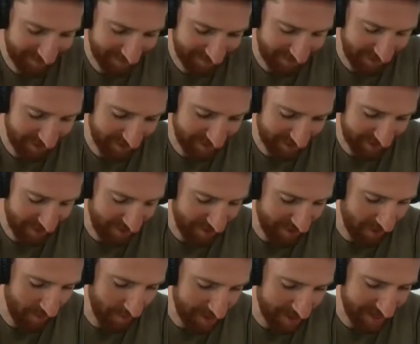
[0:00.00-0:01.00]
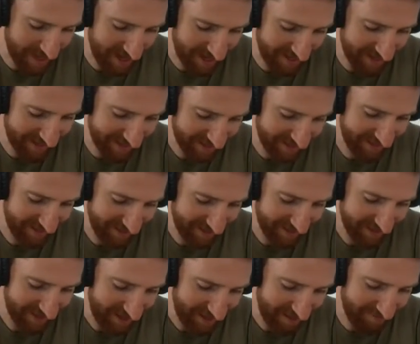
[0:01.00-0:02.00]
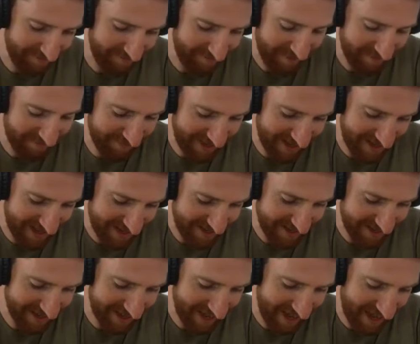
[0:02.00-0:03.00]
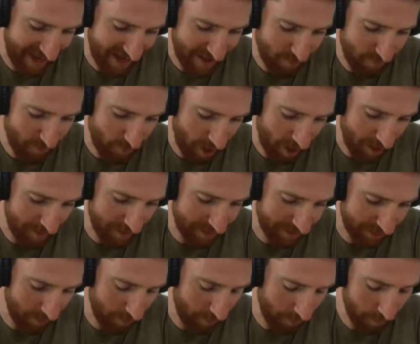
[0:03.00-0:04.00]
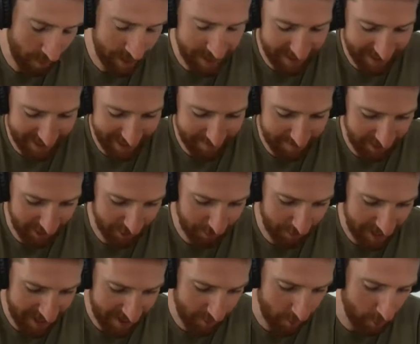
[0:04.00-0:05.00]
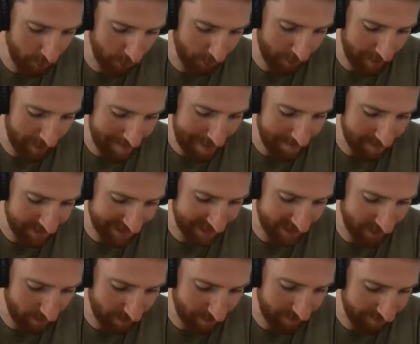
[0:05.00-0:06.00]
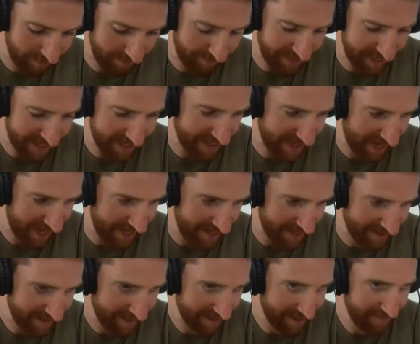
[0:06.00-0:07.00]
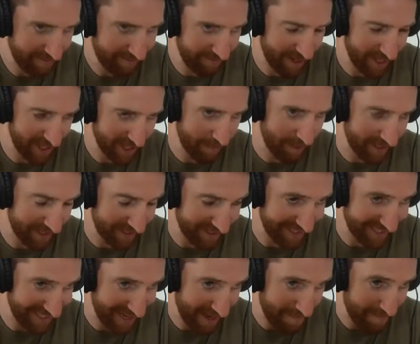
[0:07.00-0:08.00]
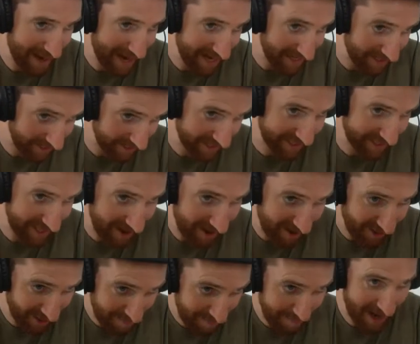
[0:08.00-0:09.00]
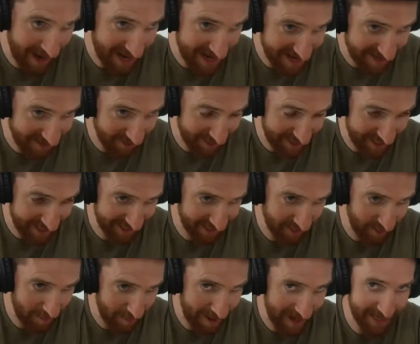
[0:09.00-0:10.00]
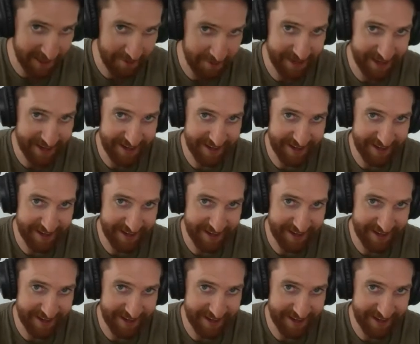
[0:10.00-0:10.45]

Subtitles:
those that don't know, we did a 15K run. So in teams of 3, all 3 members had to run 15K. First person to get back could start on the bike, on the assault bike. And we did